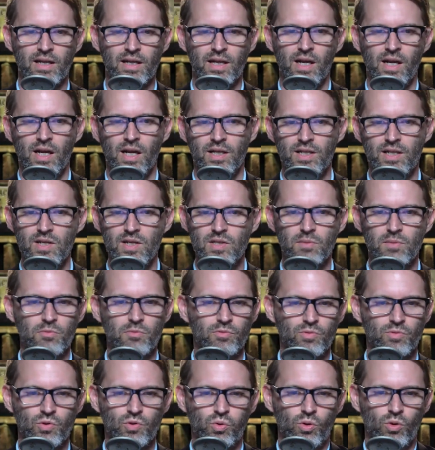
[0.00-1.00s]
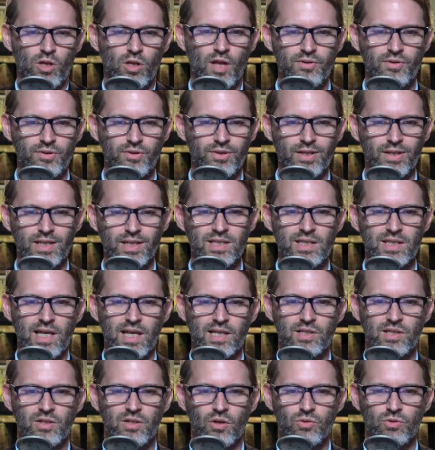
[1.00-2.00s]
It does some cool other things. Takes
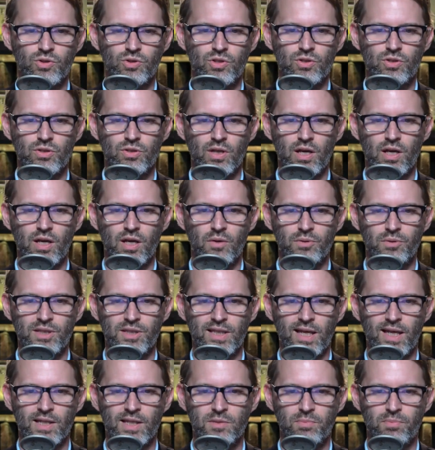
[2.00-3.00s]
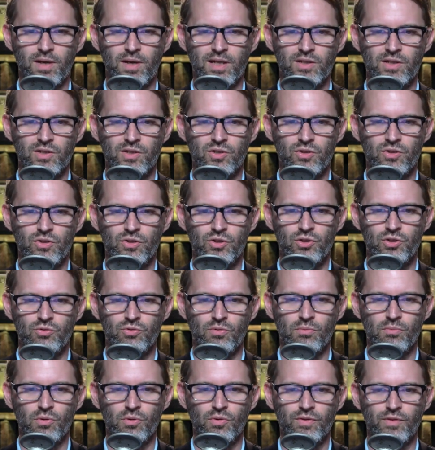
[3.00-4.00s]
notes uh, with the S Pen as soon as you
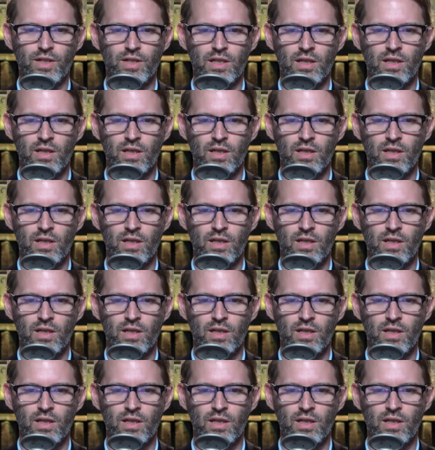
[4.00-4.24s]
remove it.